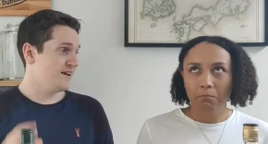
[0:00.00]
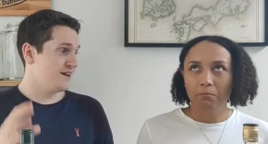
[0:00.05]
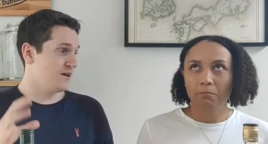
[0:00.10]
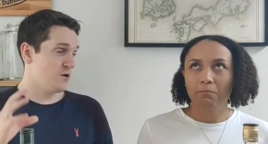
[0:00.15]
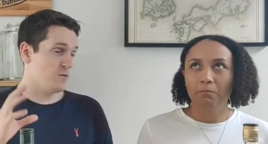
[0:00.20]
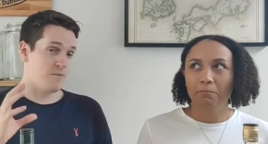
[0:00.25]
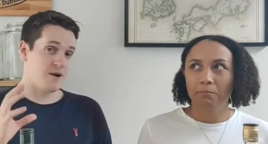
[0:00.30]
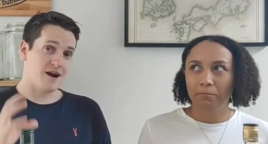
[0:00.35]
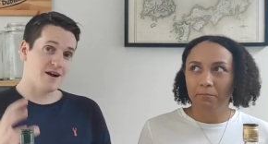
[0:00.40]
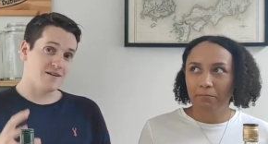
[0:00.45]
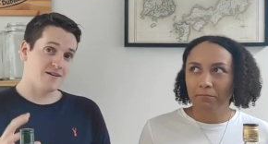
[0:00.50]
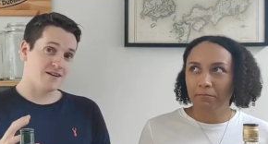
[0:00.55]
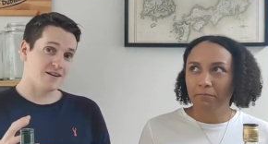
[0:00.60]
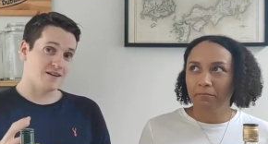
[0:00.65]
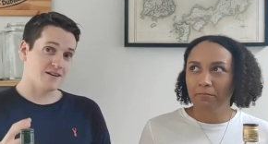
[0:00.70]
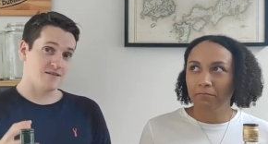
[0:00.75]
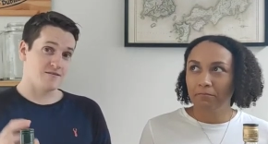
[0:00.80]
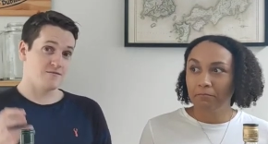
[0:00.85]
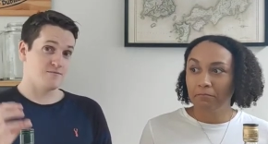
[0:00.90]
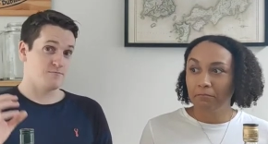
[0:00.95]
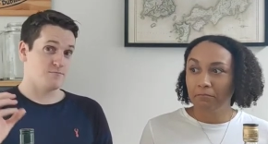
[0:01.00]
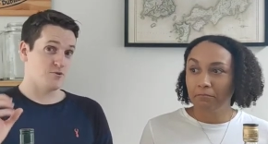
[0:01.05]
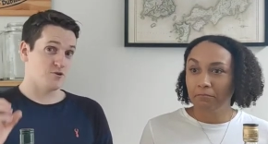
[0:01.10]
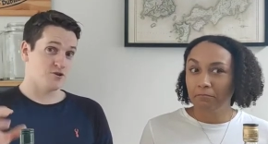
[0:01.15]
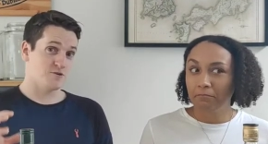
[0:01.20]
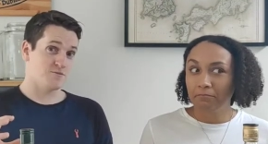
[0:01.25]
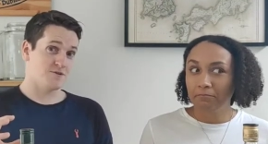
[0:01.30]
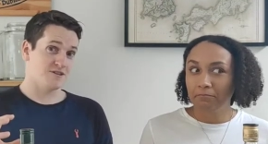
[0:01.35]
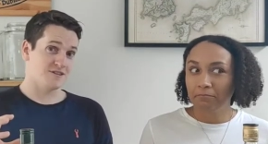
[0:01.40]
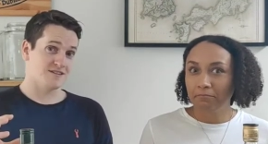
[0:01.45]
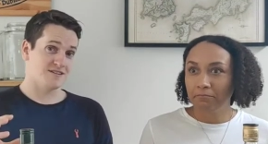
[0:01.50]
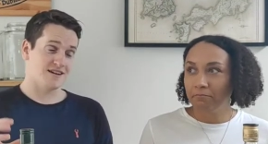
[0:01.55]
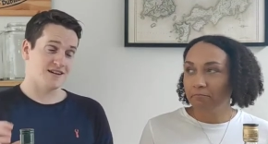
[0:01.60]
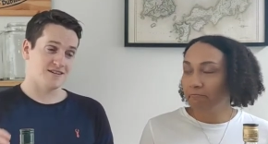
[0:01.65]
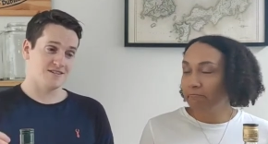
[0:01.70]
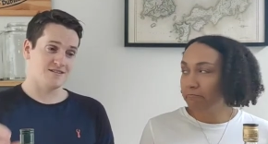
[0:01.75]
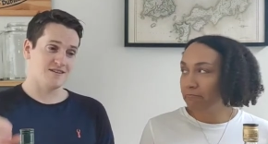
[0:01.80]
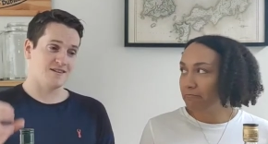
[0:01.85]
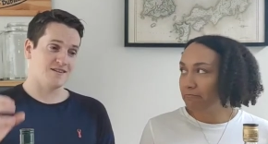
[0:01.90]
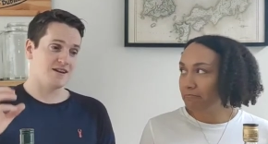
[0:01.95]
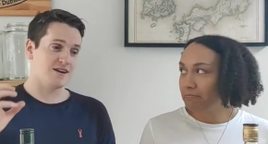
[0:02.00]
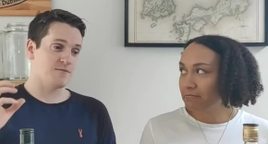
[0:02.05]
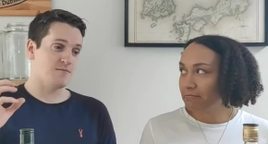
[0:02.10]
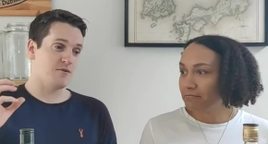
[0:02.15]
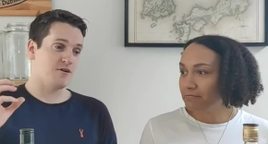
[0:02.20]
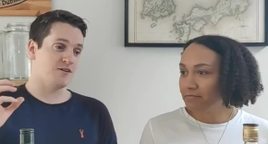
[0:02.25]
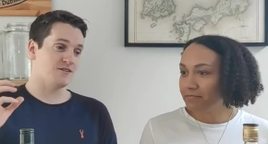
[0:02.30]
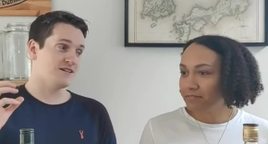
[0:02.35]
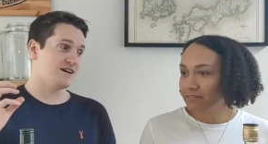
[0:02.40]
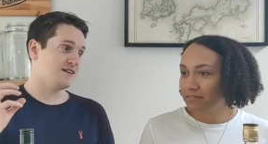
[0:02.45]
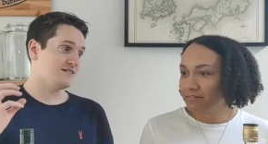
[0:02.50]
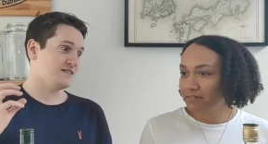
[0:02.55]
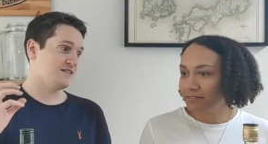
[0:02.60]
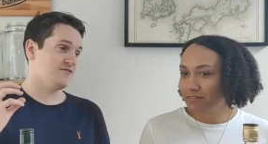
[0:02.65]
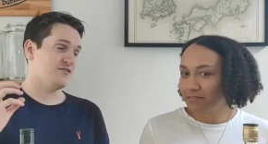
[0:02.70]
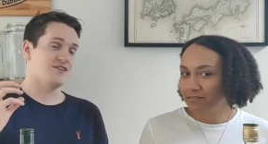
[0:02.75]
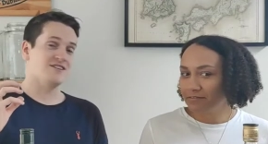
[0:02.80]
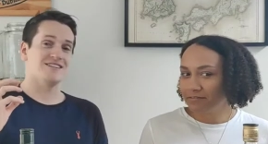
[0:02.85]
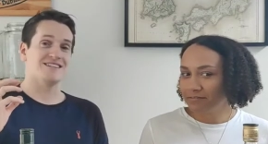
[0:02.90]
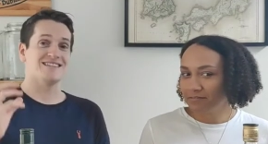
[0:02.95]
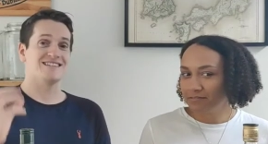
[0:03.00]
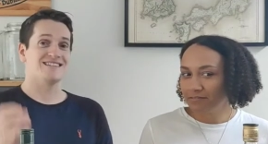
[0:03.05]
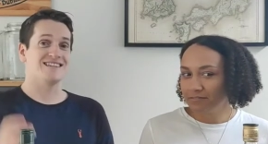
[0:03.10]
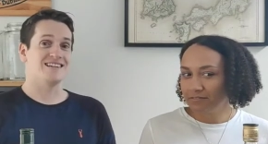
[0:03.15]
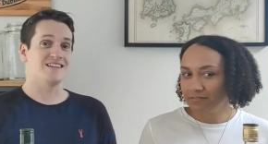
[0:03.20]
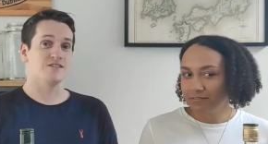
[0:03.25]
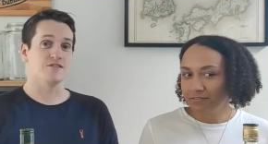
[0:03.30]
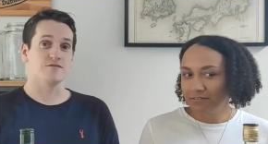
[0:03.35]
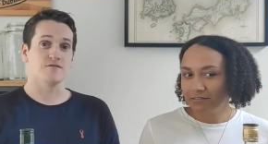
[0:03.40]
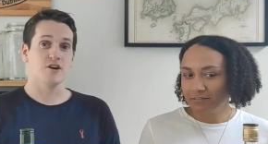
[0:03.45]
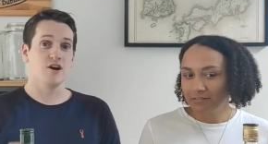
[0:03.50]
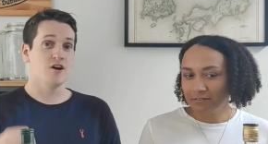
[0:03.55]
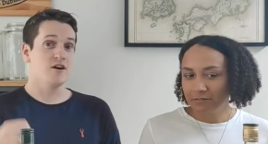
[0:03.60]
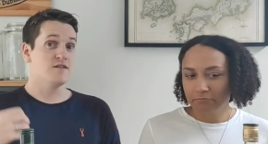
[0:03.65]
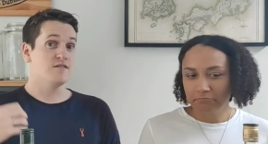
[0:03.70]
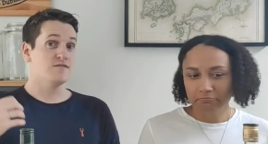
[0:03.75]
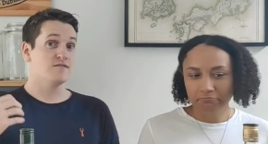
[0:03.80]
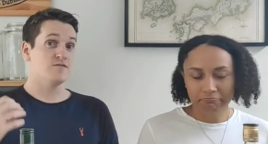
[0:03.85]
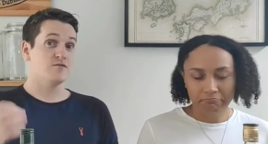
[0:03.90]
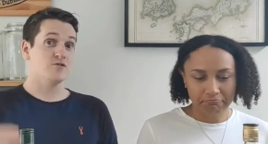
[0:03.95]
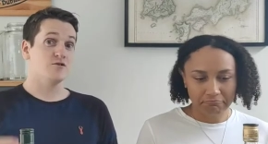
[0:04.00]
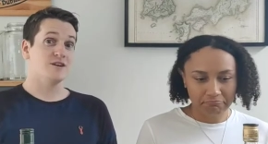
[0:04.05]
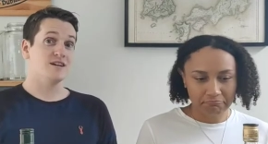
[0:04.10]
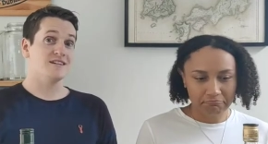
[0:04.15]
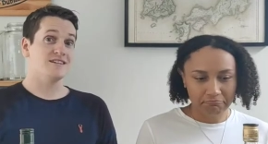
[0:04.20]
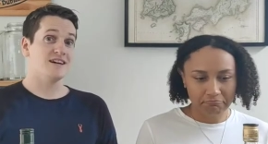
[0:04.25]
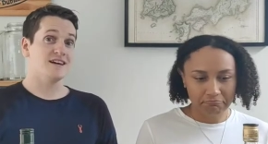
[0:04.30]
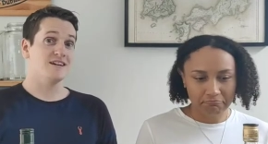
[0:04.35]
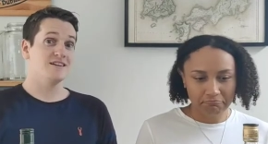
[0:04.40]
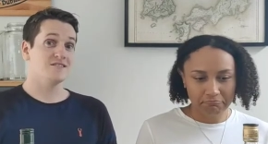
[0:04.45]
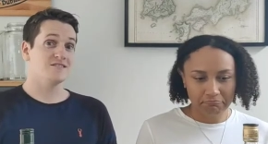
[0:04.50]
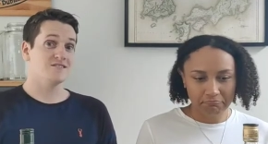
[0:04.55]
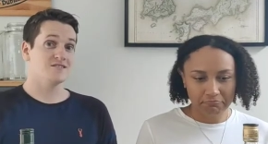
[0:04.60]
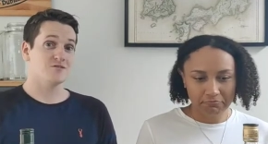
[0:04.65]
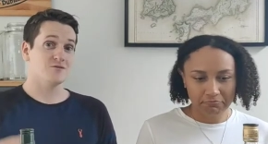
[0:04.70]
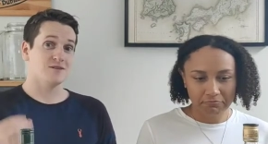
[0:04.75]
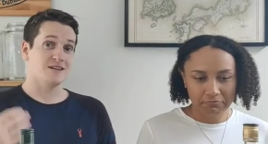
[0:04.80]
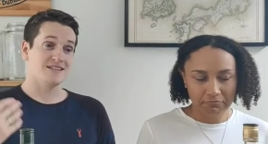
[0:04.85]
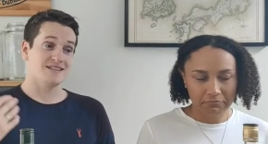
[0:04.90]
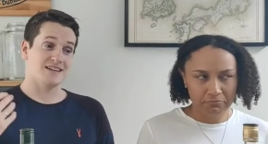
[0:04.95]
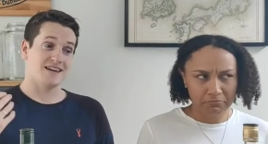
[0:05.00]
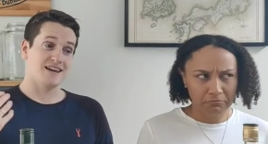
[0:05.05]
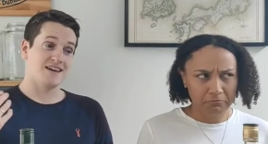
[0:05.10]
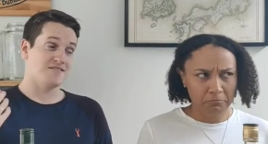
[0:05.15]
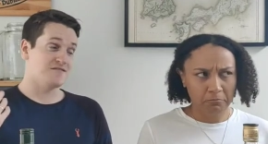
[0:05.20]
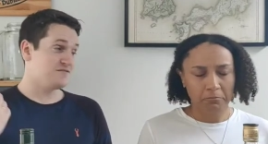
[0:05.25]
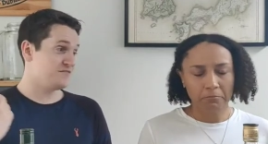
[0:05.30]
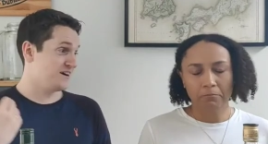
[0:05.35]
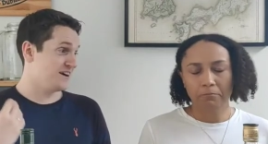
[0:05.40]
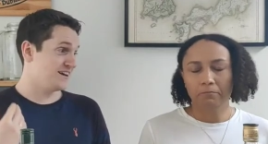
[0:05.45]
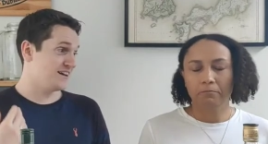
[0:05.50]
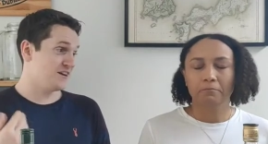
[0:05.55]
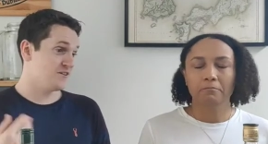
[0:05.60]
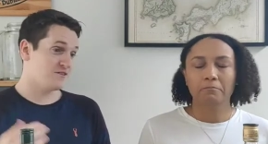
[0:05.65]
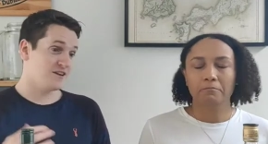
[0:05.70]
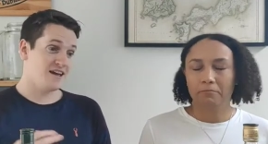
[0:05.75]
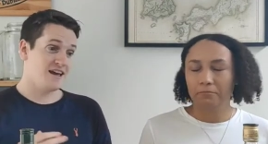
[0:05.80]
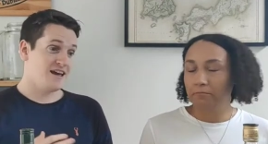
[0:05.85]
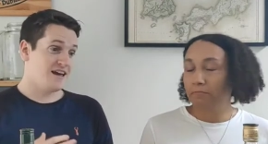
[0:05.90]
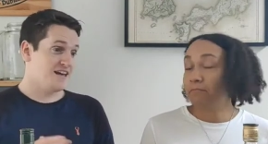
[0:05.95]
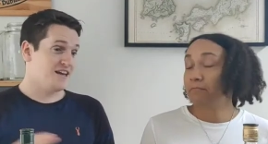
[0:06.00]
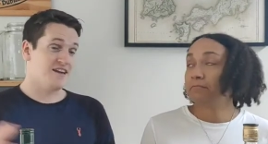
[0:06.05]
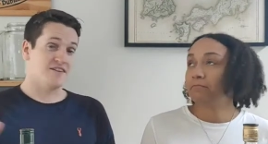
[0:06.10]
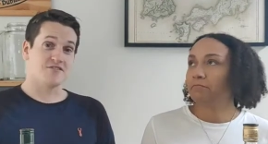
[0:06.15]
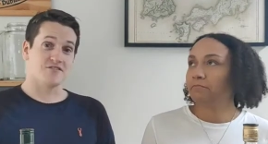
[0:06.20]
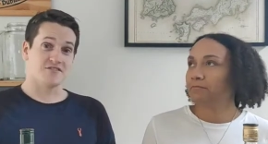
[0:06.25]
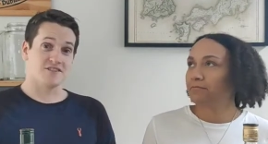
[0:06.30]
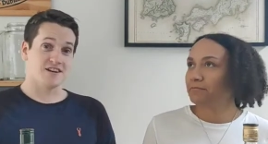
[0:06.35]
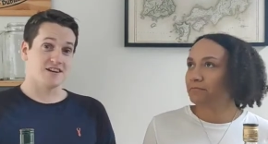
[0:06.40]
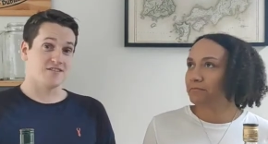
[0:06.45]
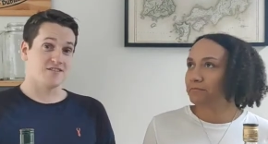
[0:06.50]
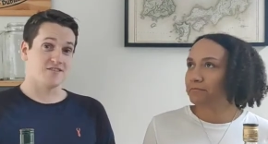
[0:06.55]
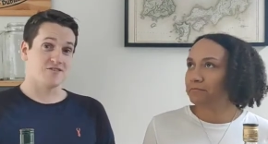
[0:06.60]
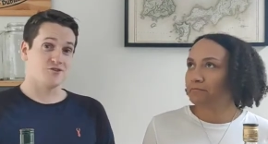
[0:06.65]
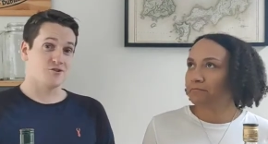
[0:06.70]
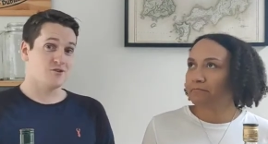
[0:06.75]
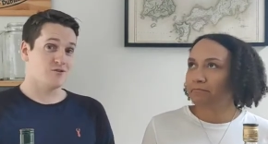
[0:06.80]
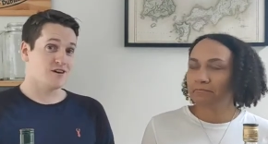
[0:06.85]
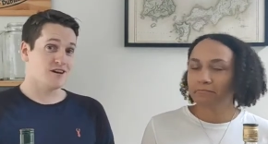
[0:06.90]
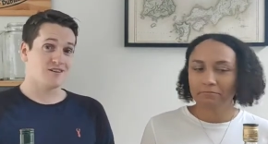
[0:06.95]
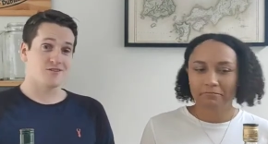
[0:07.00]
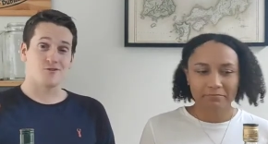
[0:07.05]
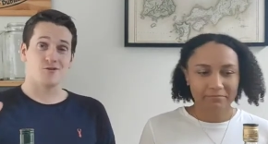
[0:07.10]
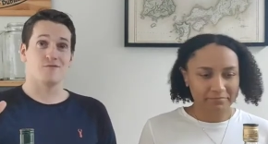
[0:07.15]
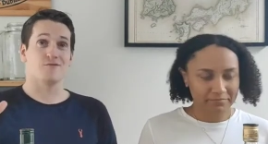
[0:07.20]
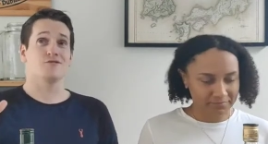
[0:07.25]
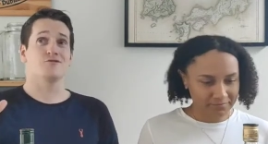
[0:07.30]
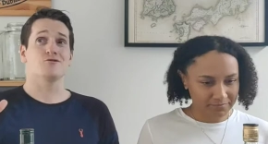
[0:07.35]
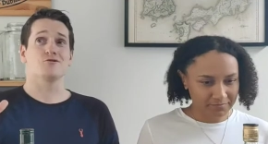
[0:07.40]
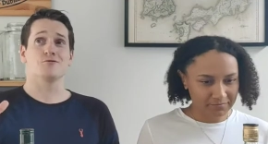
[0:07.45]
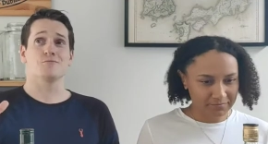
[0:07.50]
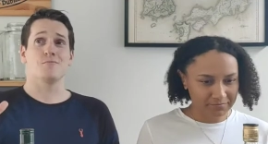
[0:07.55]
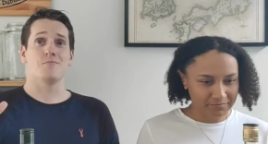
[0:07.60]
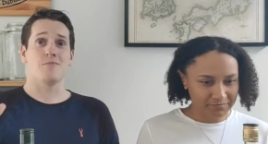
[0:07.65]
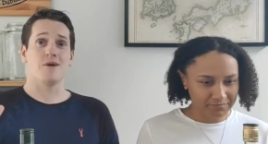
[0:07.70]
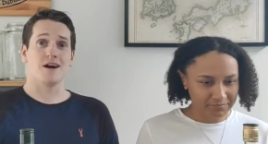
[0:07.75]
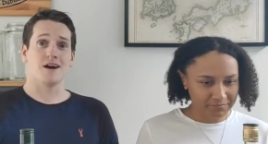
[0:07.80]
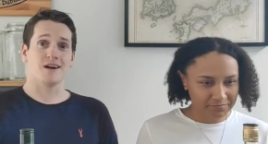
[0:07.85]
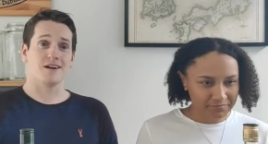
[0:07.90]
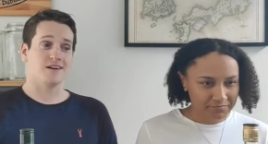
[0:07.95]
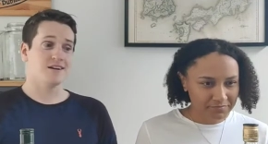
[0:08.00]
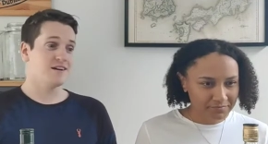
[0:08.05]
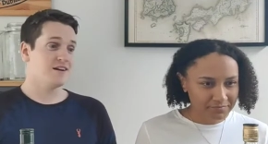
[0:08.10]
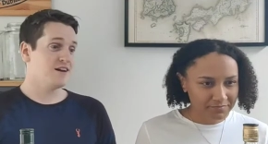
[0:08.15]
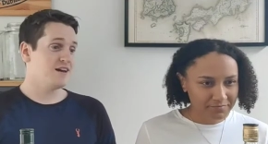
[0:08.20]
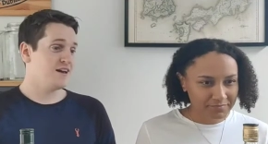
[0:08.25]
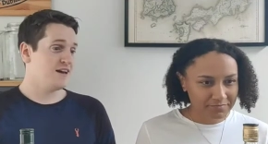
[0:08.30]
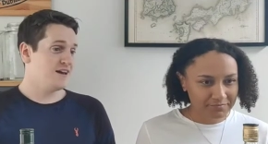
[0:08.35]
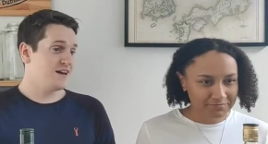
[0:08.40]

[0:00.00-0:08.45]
Speaker 1: Now, apparently, Bushmills says that their malt has a very distinctive fruity taste, so let's again find out if there's anything to that or if it's just marketing.